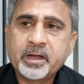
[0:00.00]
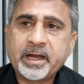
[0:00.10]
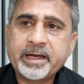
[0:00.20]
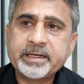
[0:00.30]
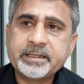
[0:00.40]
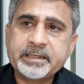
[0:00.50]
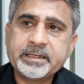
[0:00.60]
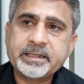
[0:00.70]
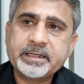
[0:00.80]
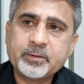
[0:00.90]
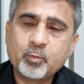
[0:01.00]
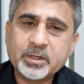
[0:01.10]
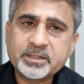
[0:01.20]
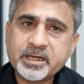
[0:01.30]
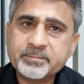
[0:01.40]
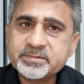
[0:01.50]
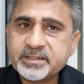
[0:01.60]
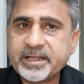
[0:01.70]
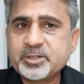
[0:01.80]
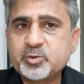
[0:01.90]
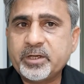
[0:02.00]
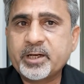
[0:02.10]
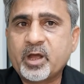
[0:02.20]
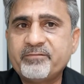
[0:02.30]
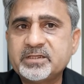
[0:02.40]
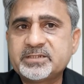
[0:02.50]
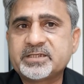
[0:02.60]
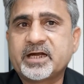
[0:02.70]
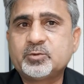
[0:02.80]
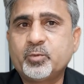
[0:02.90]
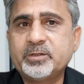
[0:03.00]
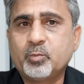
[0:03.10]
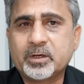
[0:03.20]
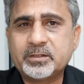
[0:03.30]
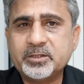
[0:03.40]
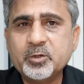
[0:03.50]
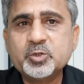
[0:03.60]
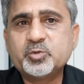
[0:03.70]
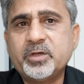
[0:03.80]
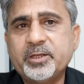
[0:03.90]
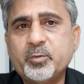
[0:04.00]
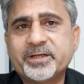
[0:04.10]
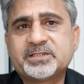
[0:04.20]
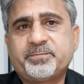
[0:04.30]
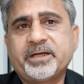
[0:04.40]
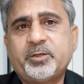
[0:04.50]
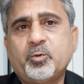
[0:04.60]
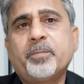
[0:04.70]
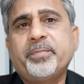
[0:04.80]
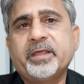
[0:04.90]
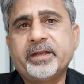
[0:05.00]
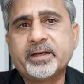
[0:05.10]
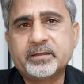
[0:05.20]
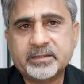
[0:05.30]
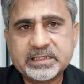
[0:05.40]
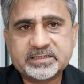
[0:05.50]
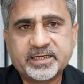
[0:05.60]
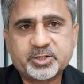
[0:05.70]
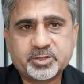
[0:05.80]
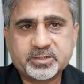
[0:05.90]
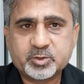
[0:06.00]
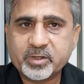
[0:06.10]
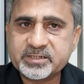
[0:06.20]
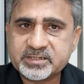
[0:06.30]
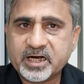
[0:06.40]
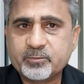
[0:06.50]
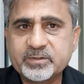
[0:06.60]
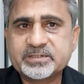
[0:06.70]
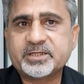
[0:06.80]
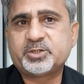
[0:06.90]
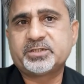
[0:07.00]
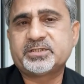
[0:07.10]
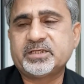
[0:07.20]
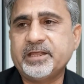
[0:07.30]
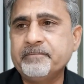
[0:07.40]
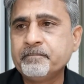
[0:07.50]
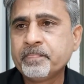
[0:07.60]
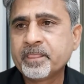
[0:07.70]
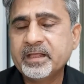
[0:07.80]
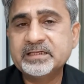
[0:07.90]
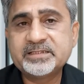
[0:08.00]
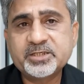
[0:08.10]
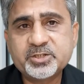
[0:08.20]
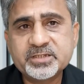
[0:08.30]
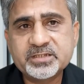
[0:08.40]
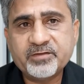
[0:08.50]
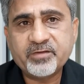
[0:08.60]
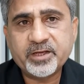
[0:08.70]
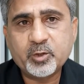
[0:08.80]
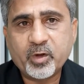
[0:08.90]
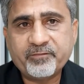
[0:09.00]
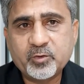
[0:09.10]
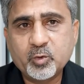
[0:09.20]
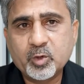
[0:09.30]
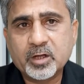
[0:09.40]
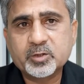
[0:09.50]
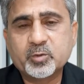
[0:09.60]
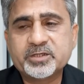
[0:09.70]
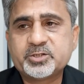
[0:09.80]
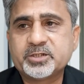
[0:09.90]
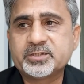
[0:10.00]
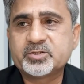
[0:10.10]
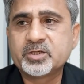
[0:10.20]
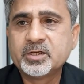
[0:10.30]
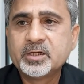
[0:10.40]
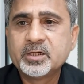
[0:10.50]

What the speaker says: And what comes in actually, now I will start with what usually you expect to appear in these sections. So I'll start with section C. In section C, where you have 2 long questions,